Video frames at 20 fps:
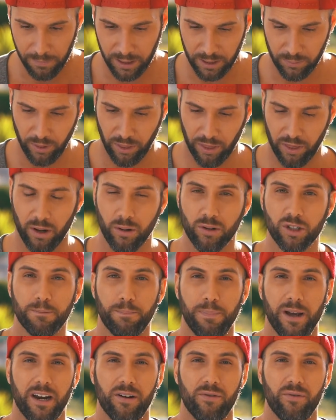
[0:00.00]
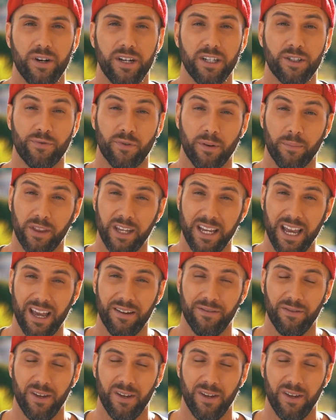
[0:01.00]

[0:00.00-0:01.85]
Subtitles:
But when those batteries from the